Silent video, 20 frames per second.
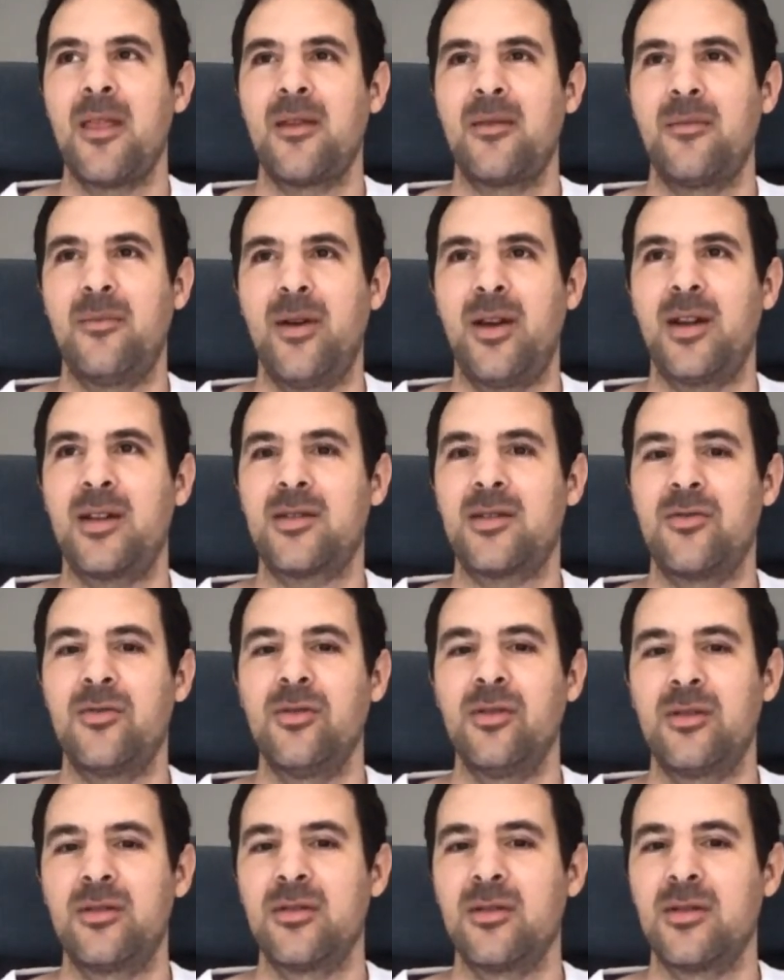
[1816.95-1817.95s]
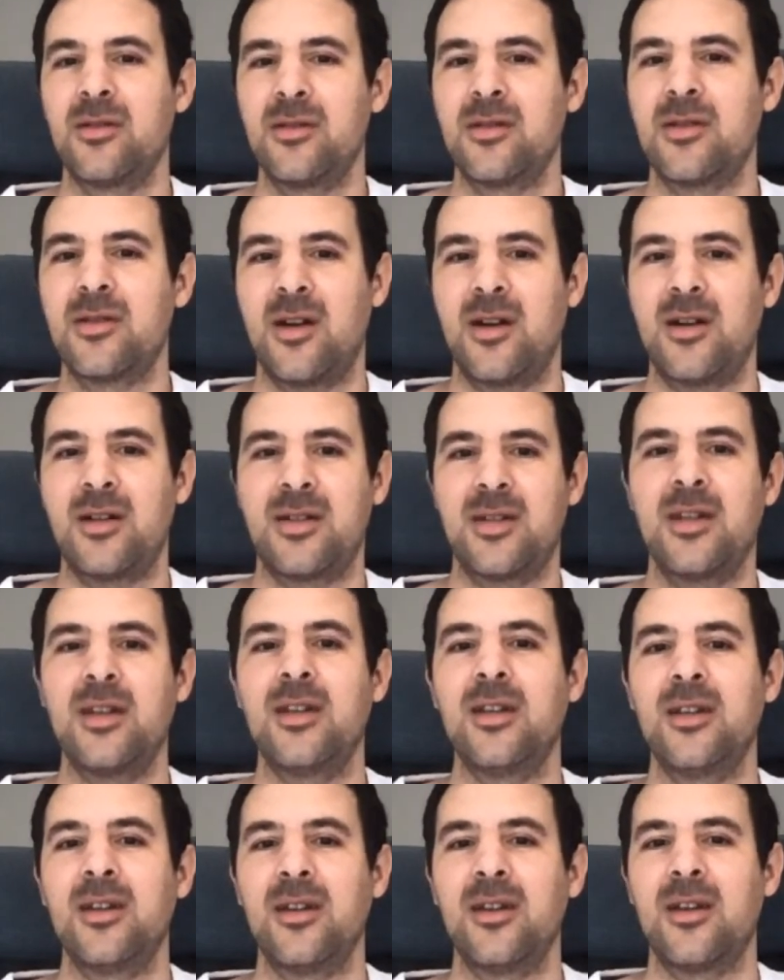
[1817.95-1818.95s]
But it's cool to start
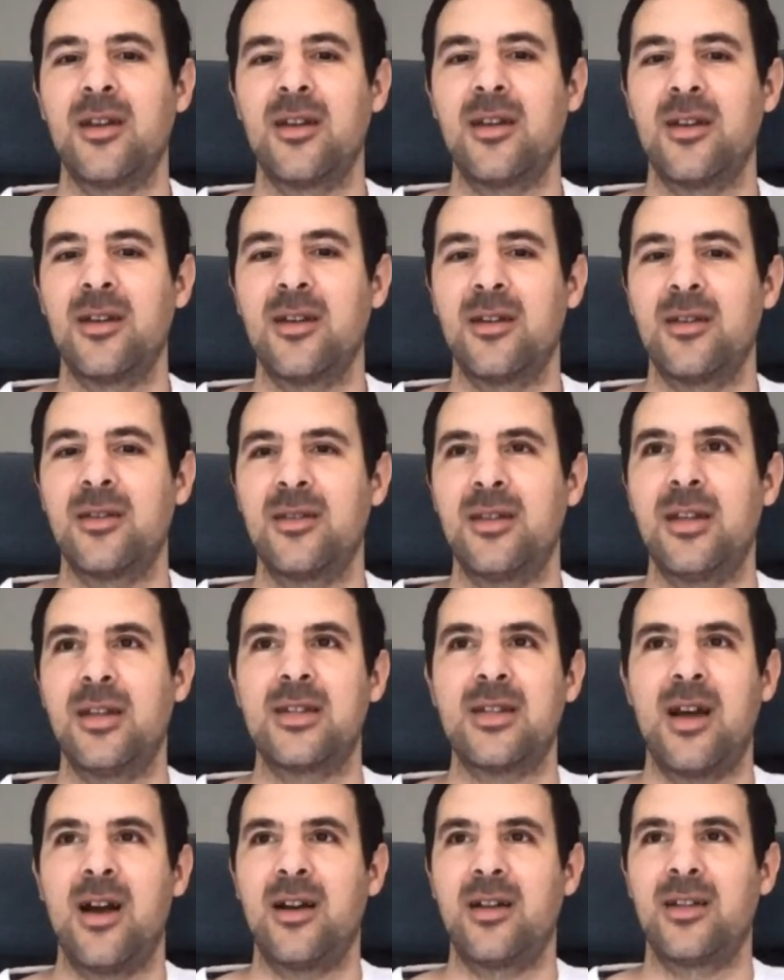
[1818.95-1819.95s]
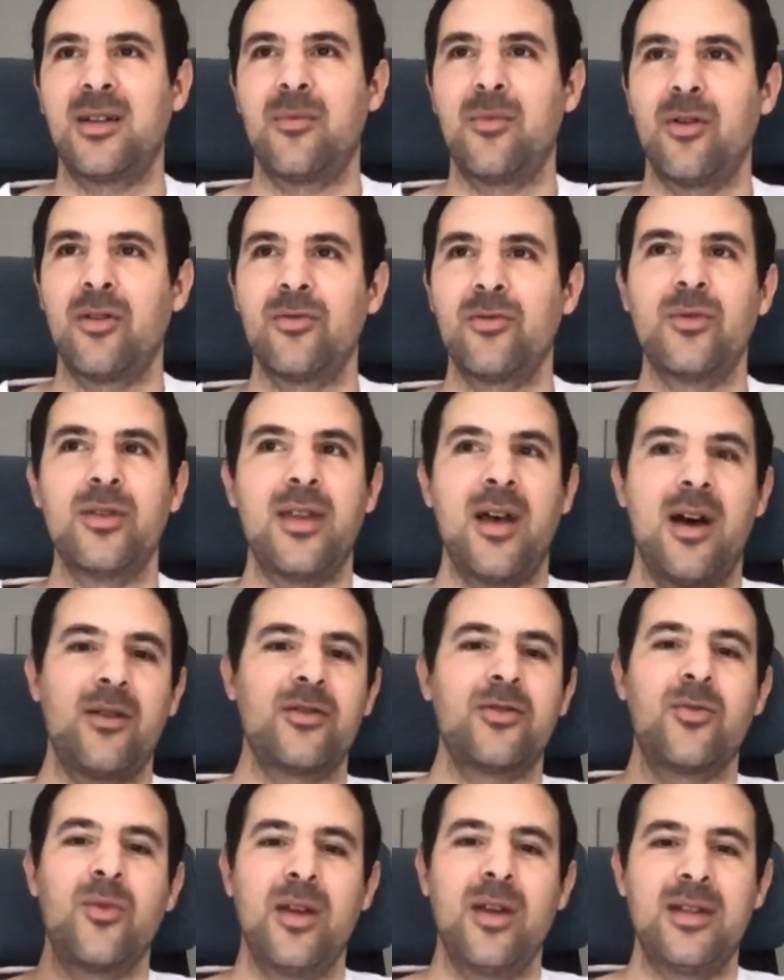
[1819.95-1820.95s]
seeing things are deployed
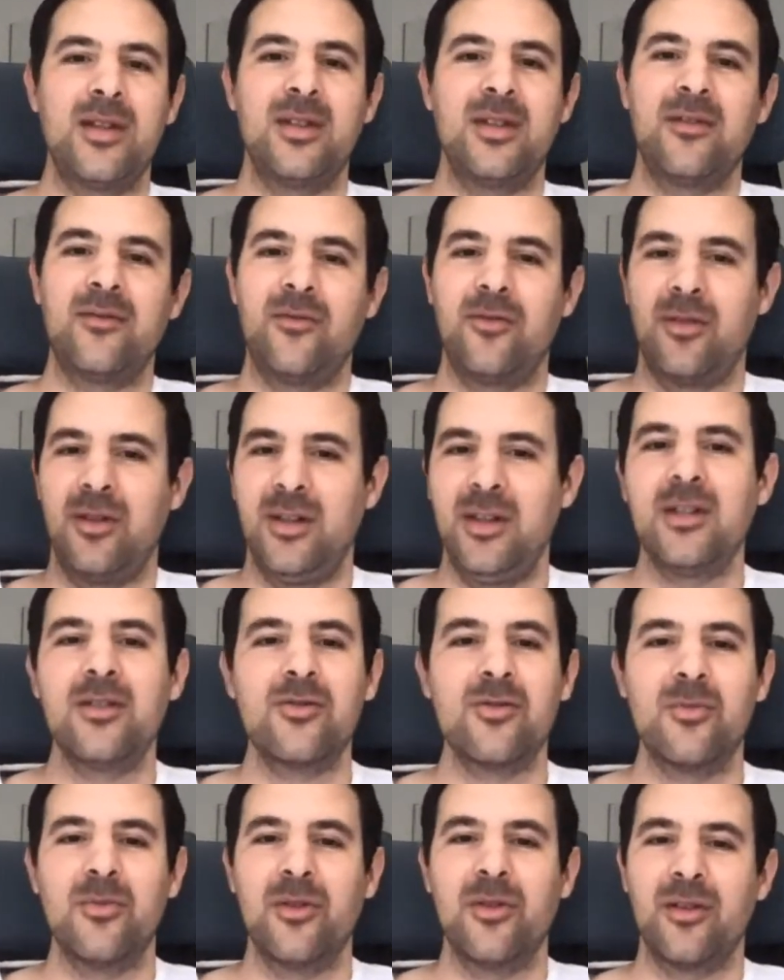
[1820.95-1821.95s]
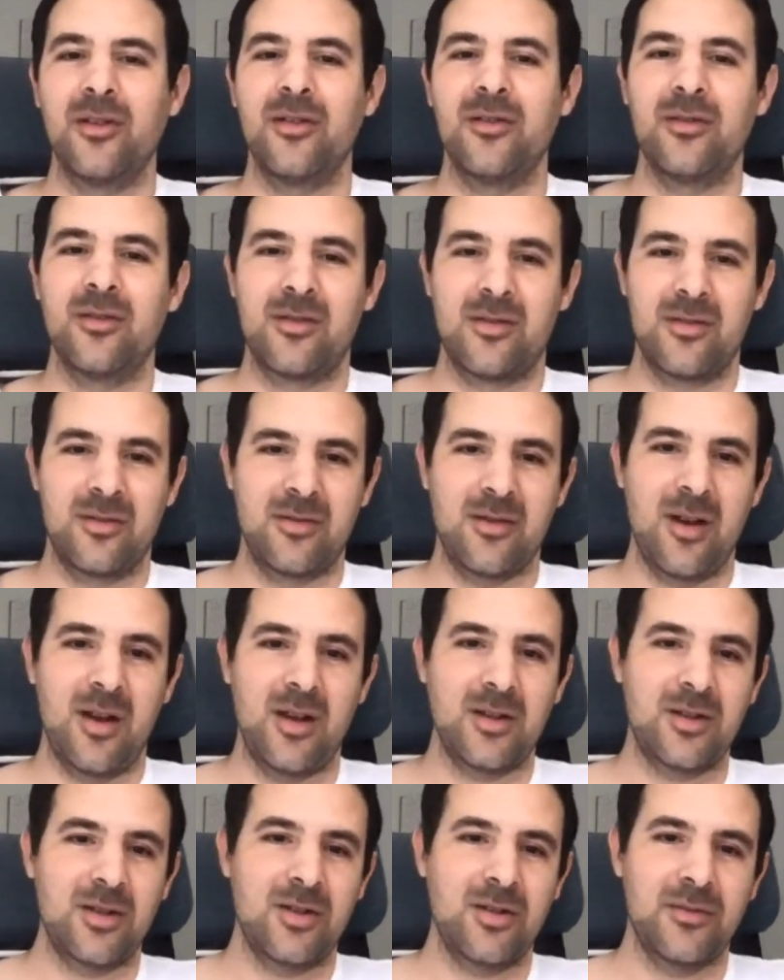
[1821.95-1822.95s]
without waiting for E 2.0 to
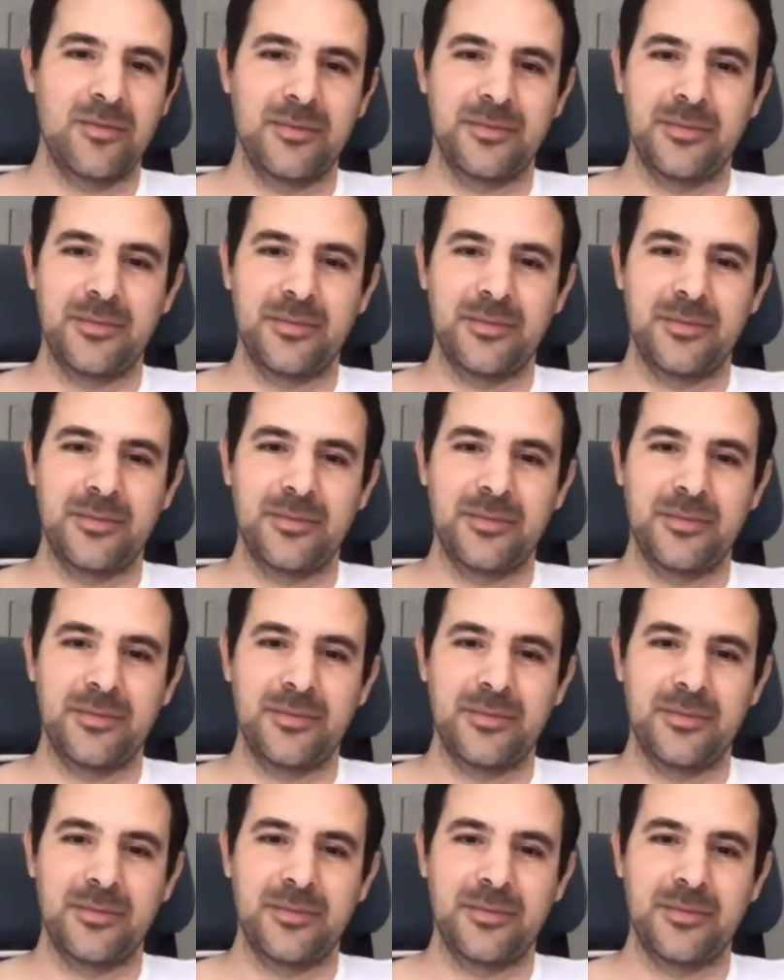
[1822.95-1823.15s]
launch.